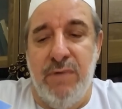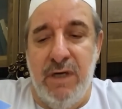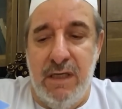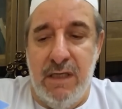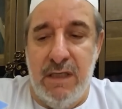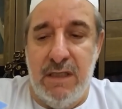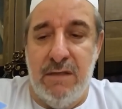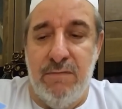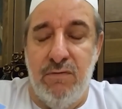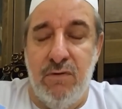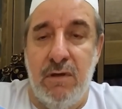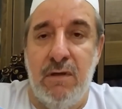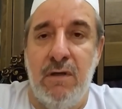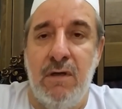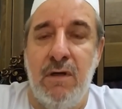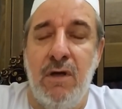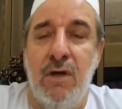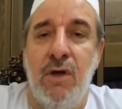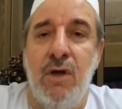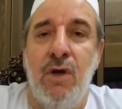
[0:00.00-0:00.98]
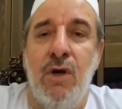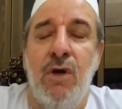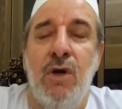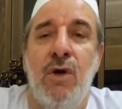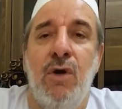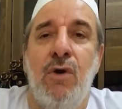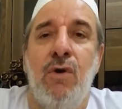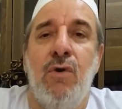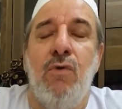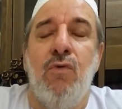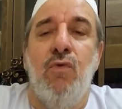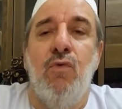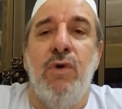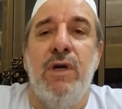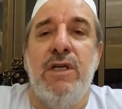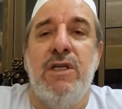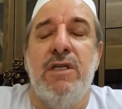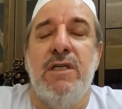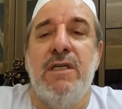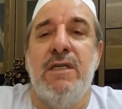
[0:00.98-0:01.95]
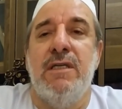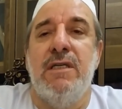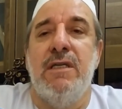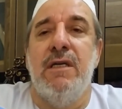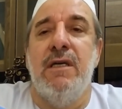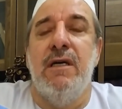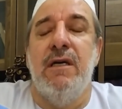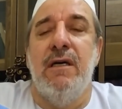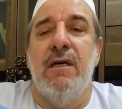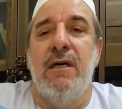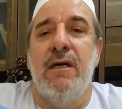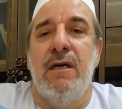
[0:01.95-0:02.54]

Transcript: principle, which is